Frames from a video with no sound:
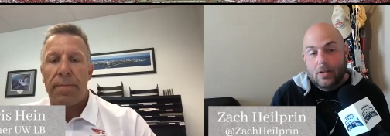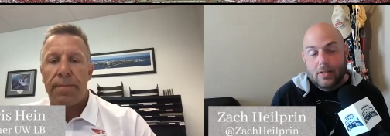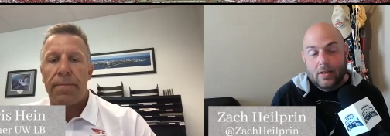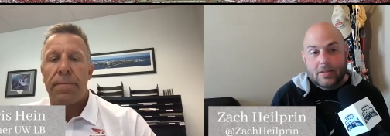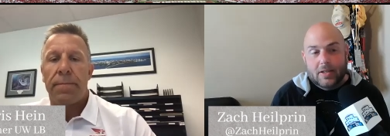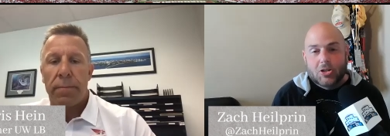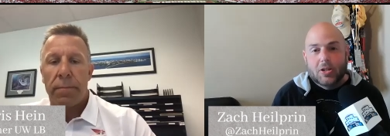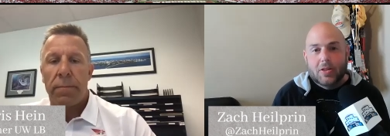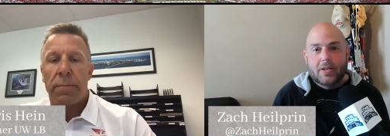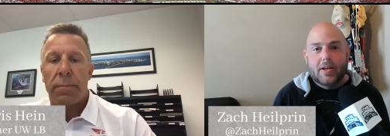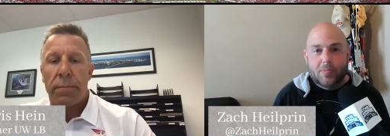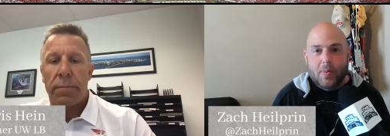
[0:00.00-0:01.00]
Speaker 1: essentially
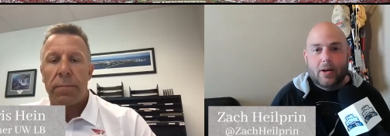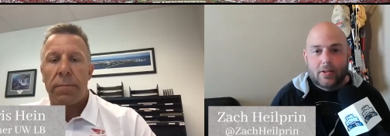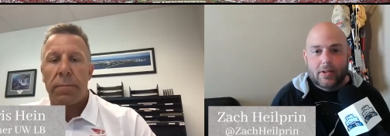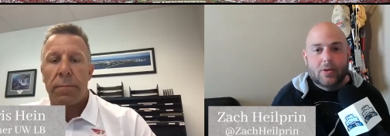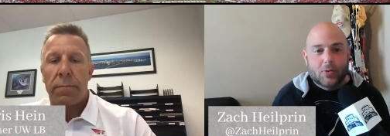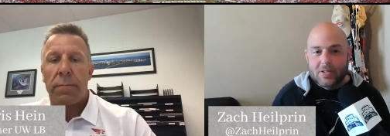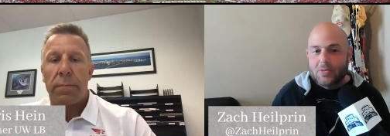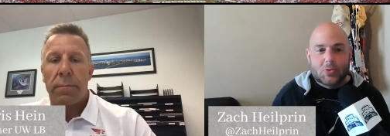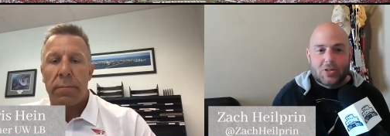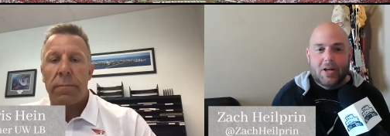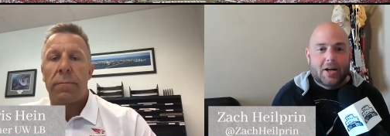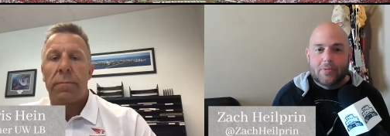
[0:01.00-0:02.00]
the death penalty. was
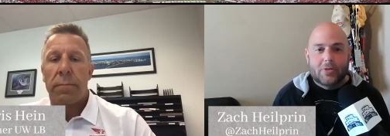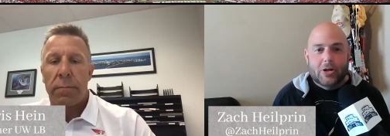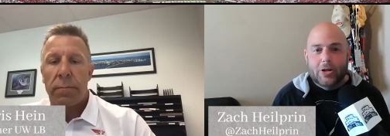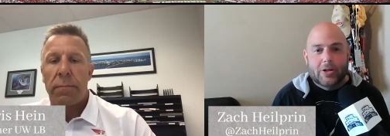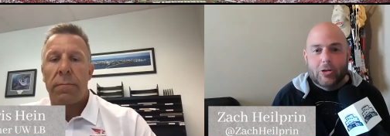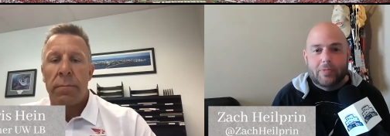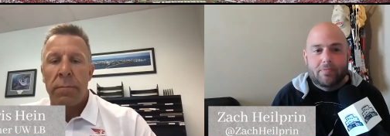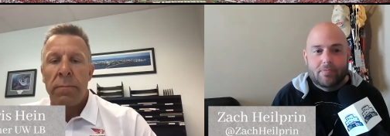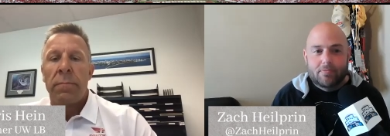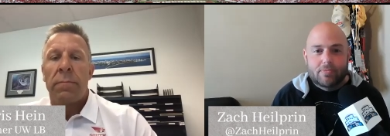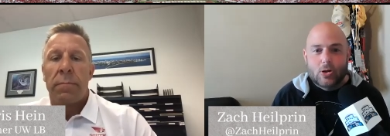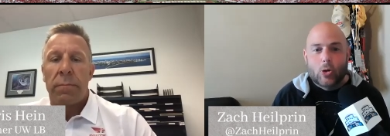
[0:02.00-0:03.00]
was not a very good
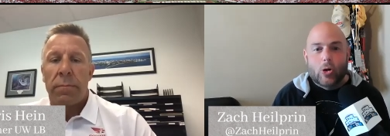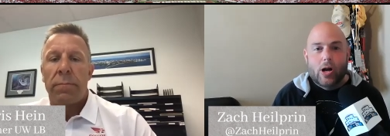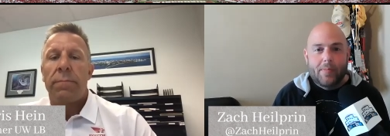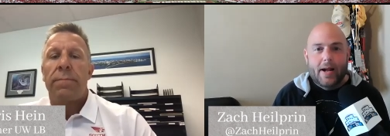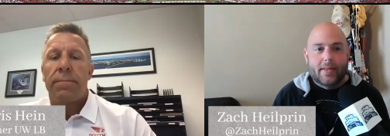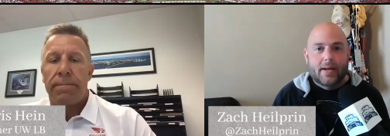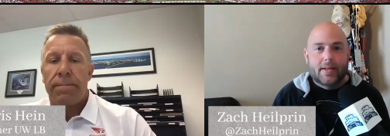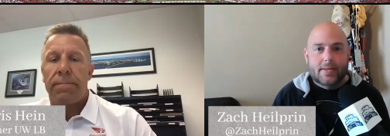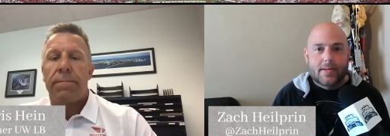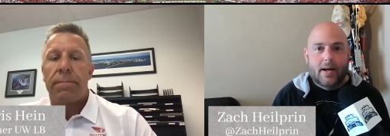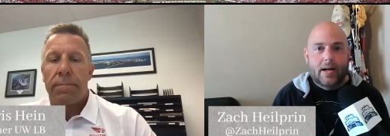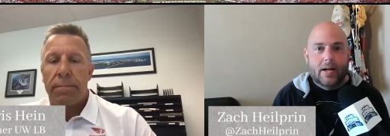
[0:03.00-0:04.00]
program at that
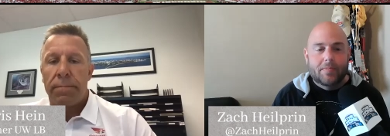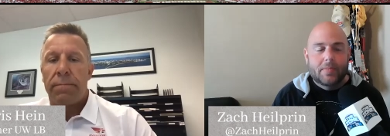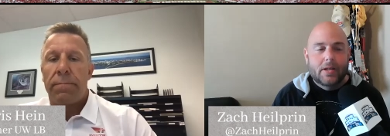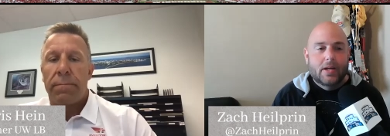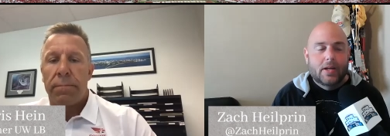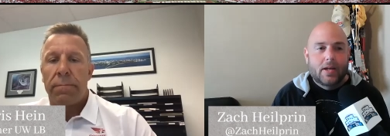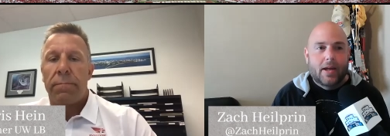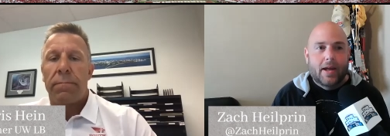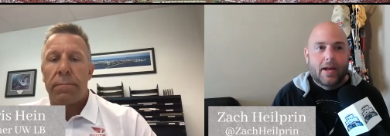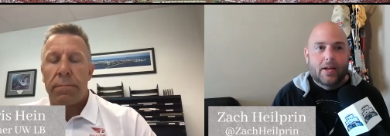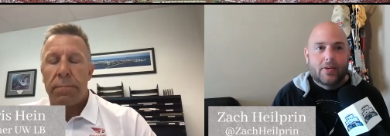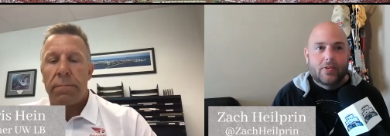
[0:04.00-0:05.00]
time,
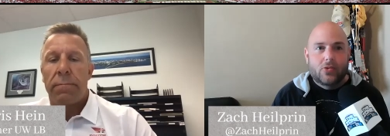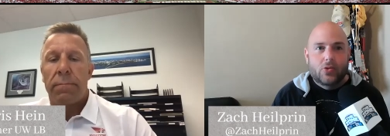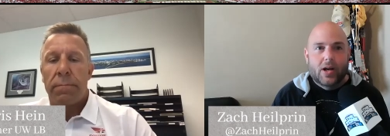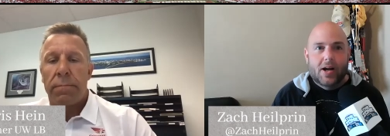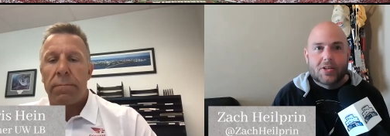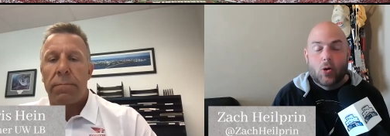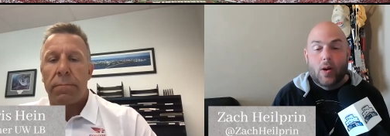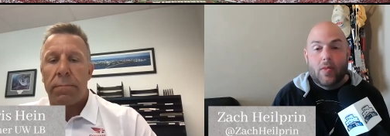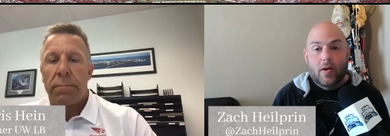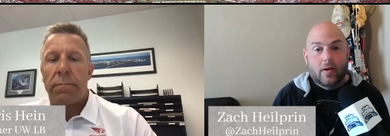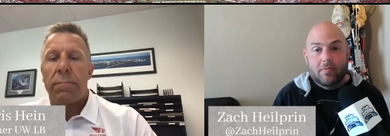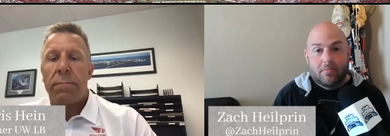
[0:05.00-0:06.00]
and you guys go in
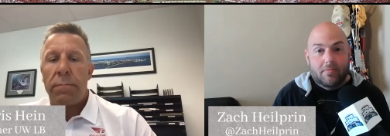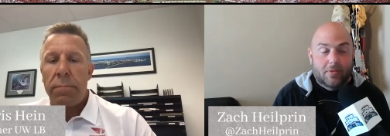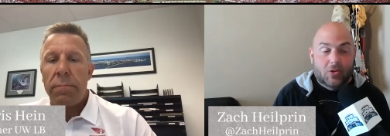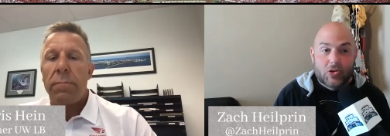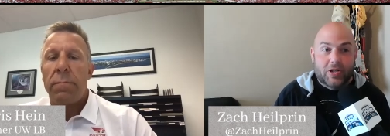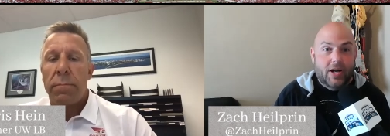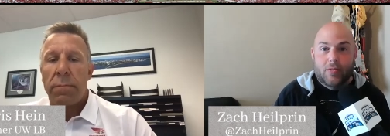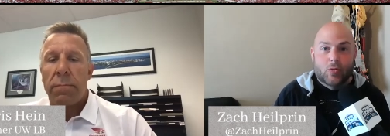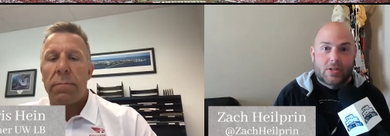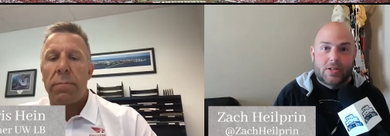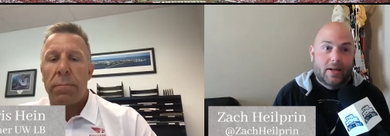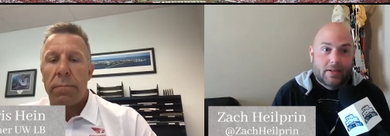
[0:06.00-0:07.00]
there, and the first half
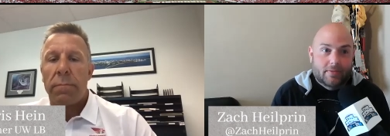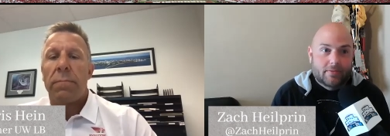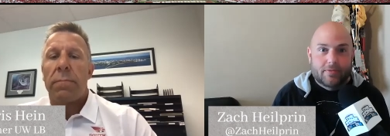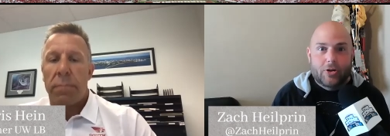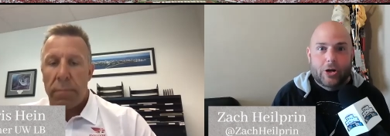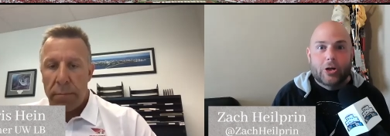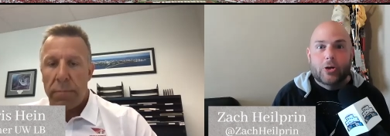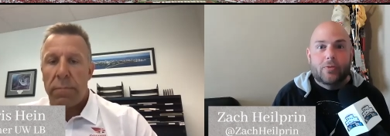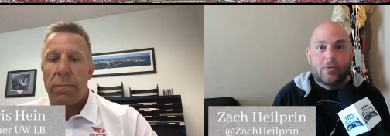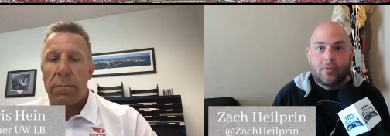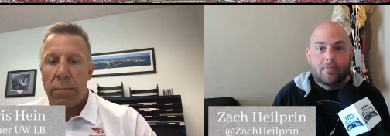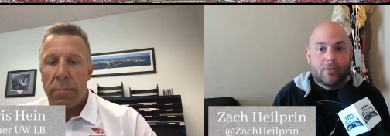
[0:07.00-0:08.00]
was not very
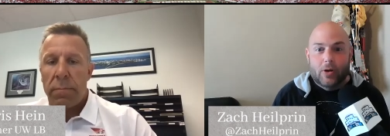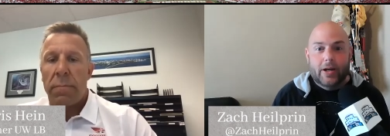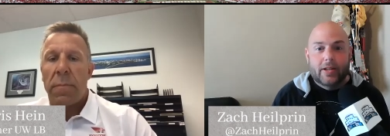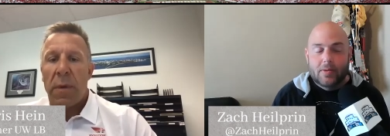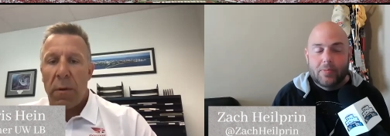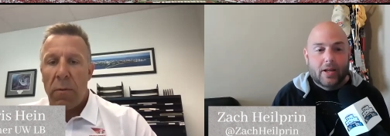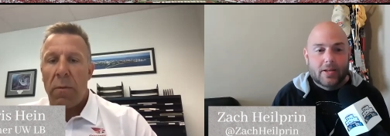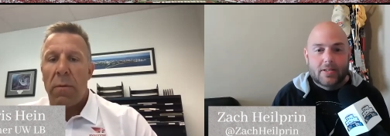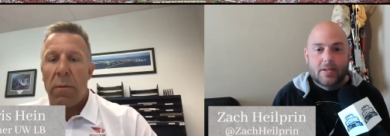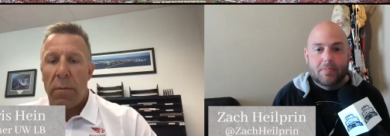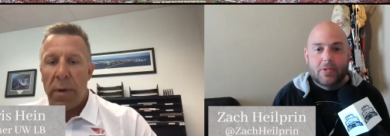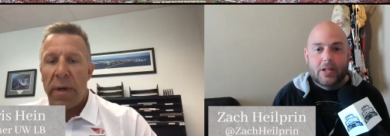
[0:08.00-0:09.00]
good, right? I mean, you guys
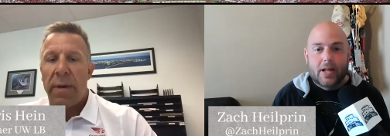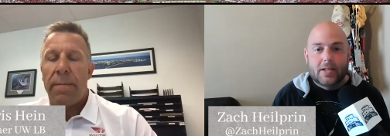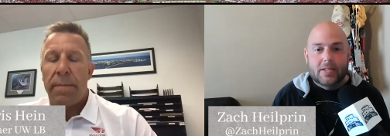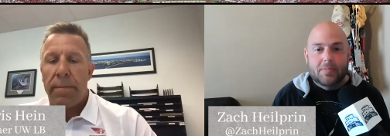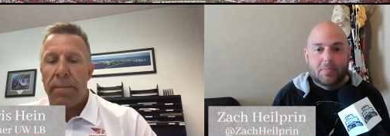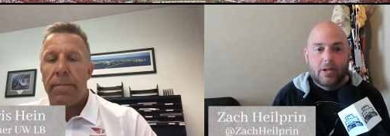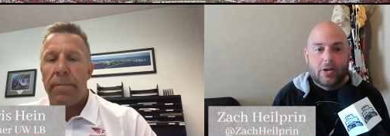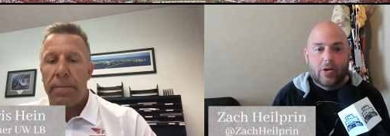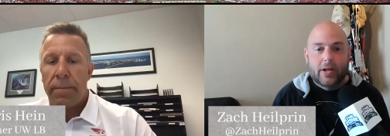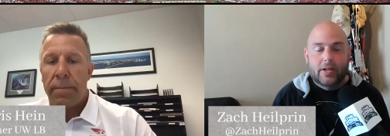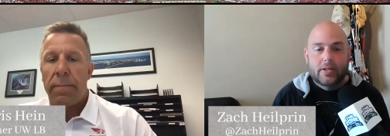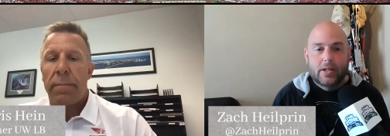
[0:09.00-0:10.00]
didn't you guys didn't play
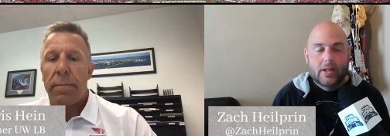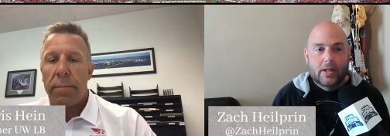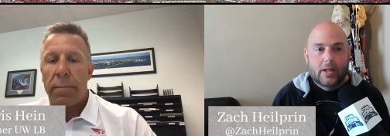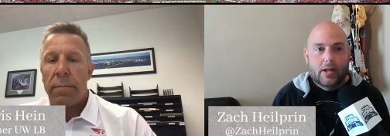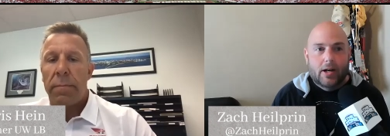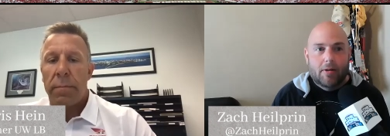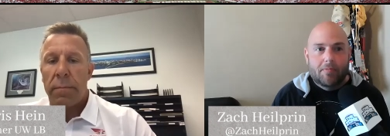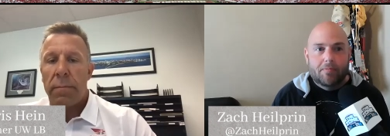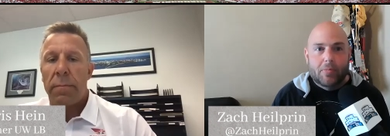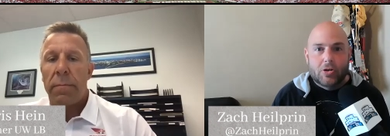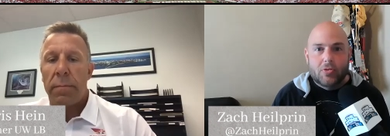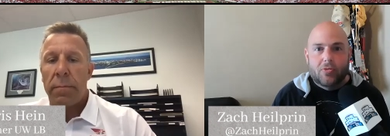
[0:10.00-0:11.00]
great, um,
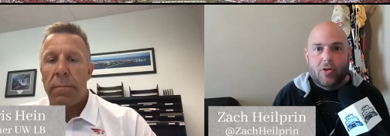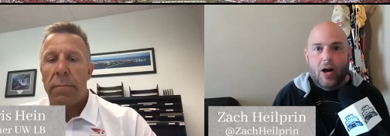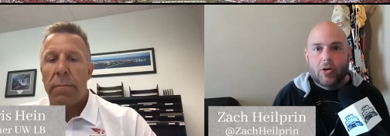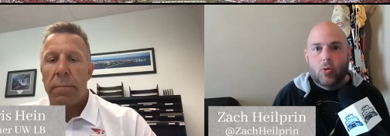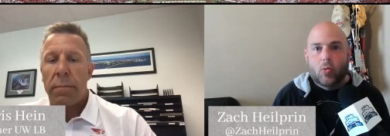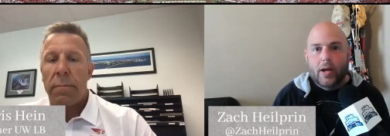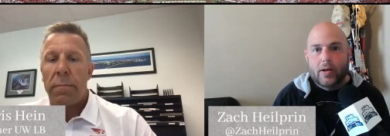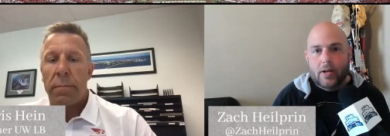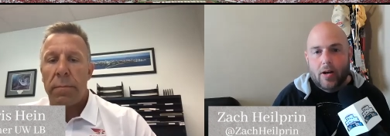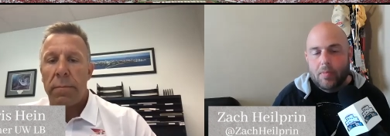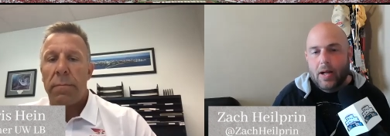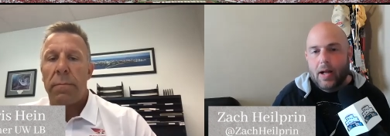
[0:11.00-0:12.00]
but you found a way to
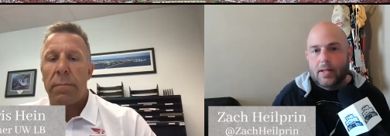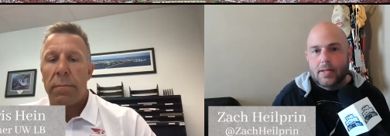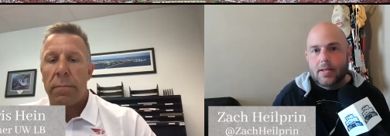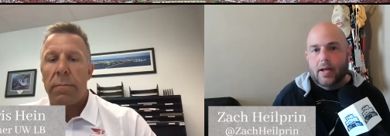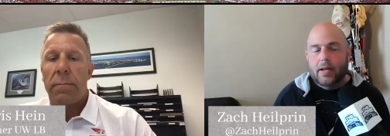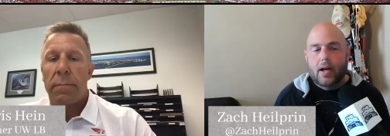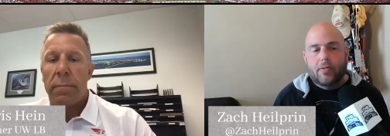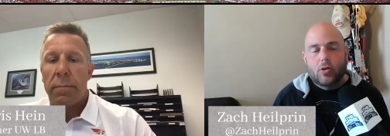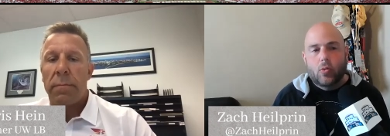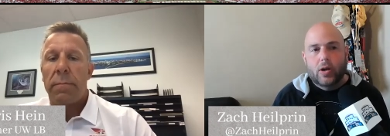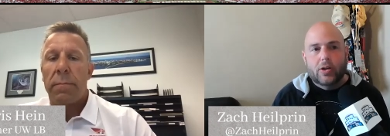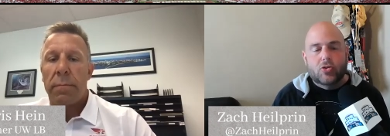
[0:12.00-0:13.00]
come back in the second half.
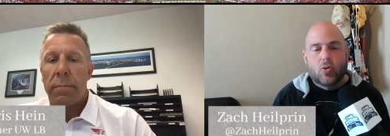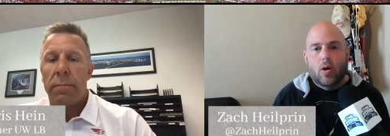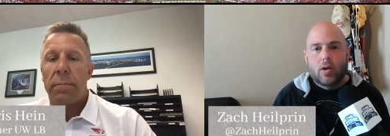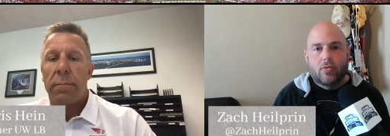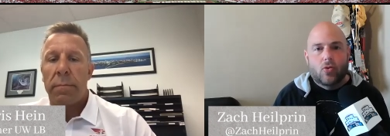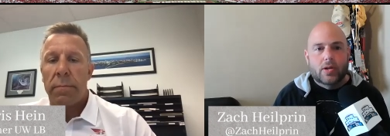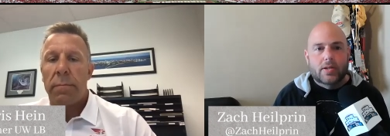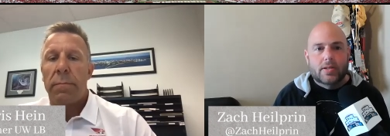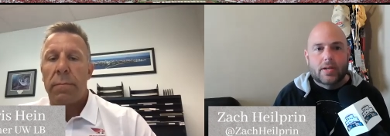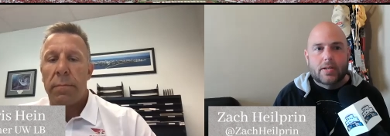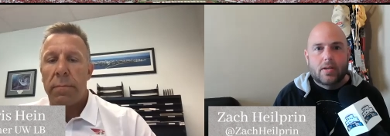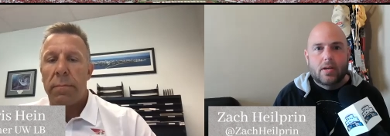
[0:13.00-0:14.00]
You win it twenty four to
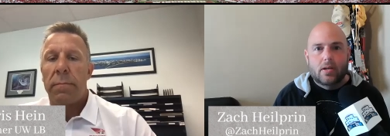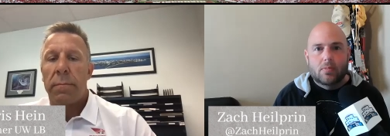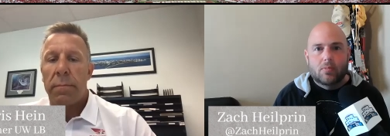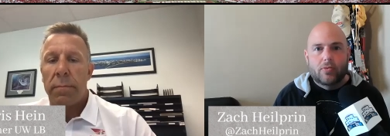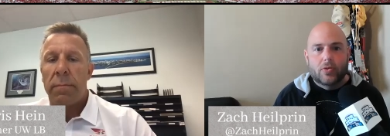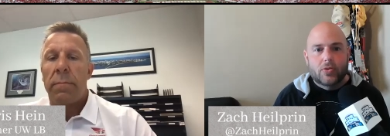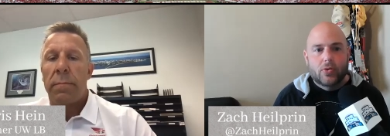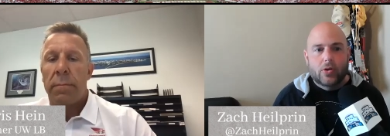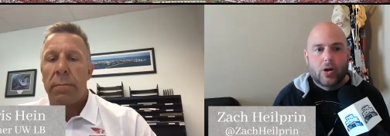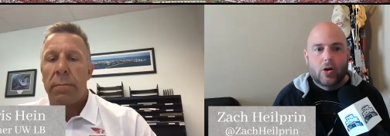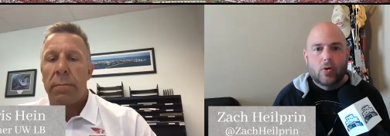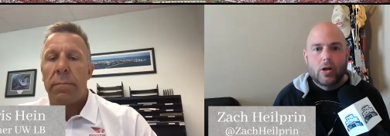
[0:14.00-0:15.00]
sixteen to move to two
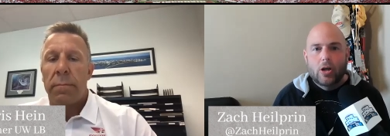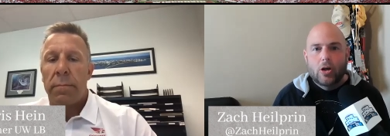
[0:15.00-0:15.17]
and zero. Oh.